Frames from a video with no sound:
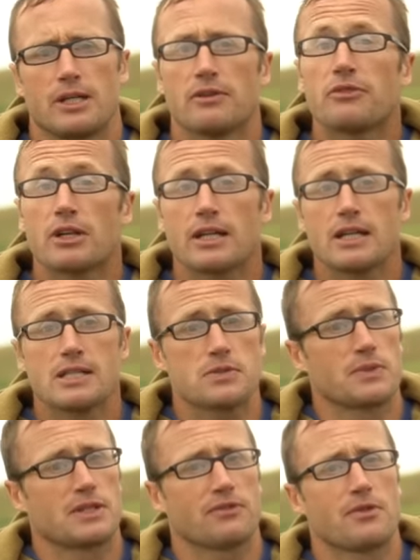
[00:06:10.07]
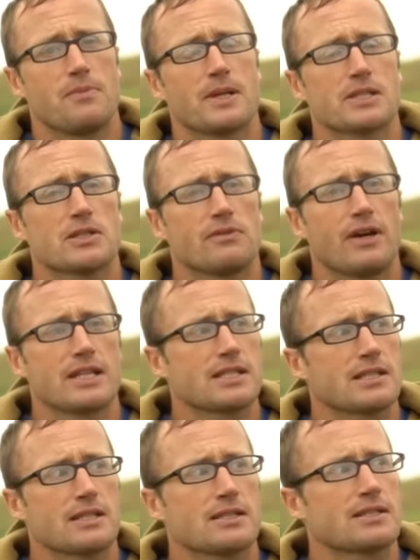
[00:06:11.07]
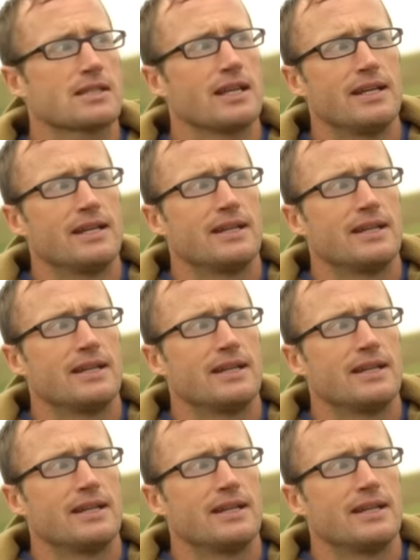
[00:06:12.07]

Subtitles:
of different guns with different muzzle devices,